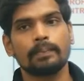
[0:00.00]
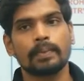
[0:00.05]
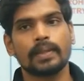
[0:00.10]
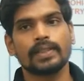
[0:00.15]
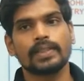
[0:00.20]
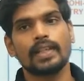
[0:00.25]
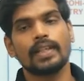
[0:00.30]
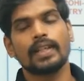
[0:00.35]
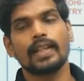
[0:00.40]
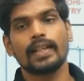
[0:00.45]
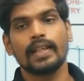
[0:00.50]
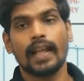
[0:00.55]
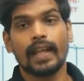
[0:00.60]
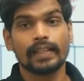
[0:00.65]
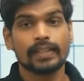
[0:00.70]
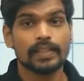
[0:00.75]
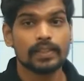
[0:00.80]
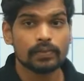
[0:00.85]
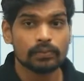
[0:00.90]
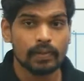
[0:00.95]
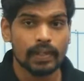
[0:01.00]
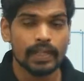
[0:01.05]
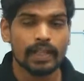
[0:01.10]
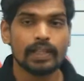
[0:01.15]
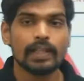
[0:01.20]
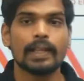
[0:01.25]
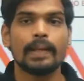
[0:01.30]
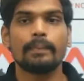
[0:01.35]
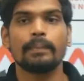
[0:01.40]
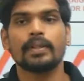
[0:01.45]
represented like this, where
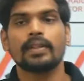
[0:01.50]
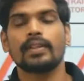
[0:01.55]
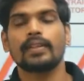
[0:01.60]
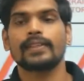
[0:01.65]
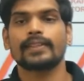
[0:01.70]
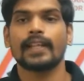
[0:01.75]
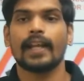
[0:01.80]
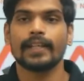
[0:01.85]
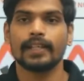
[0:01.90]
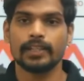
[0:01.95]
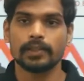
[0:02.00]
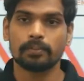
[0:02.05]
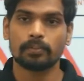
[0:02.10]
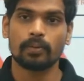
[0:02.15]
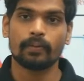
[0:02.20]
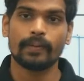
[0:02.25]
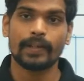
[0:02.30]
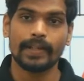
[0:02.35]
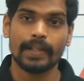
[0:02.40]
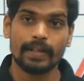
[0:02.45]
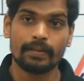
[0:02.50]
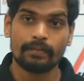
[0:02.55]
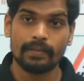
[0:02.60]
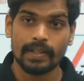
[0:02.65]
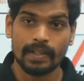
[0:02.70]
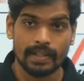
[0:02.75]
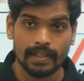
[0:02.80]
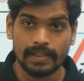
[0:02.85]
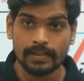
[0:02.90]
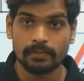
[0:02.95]
a laborer sign is provided
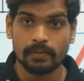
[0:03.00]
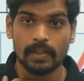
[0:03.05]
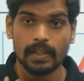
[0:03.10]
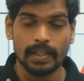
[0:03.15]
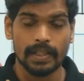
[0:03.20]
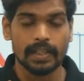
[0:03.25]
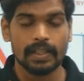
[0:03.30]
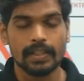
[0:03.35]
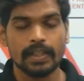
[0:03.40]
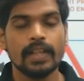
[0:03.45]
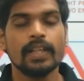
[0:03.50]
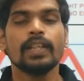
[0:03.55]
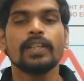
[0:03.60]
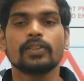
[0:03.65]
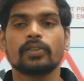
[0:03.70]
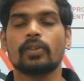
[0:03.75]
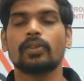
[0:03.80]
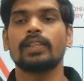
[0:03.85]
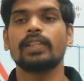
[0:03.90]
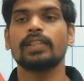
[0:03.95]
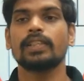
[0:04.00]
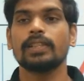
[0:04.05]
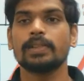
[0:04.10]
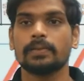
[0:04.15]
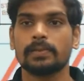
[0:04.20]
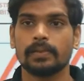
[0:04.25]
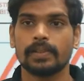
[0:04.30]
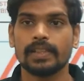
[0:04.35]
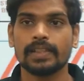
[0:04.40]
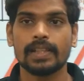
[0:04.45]
where he is working. So
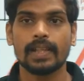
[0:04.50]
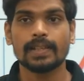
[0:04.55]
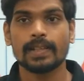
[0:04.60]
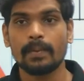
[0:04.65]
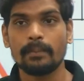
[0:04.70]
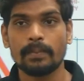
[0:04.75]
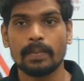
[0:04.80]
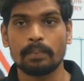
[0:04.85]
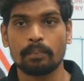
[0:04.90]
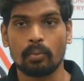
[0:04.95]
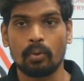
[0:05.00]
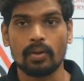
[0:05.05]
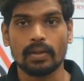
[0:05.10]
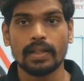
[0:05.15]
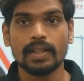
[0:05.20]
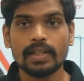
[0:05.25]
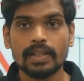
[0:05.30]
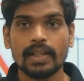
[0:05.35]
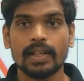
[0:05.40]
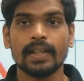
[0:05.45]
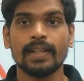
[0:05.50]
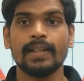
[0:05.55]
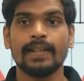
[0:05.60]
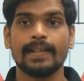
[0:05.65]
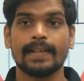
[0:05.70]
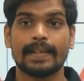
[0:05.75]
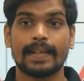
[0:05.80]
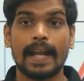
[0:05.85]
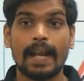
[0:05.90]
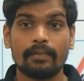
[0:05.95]
these are some important
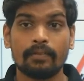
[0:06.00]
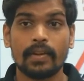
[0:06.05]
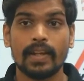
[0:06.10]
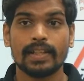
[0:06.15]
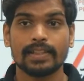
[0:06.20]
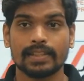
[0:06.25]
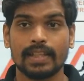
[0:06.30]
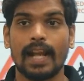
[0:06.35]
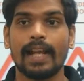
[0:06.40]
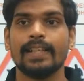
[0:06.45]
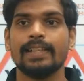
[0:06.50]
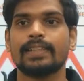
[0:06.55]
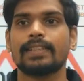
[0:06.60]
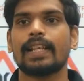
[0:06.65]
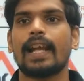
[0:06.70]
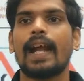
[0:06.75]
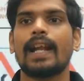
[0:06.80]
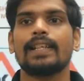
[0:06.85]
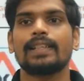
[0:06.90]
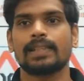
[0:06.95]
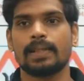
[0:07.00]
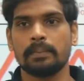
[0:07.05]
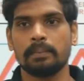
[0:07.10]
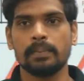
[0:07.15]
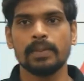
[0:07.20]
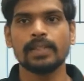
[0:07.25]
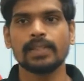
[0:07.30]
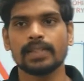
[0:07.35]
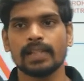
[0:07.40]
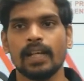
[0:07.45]
traffic signs and
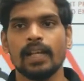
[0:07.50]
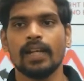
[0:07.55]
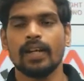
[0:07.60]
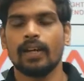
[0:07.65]
symbols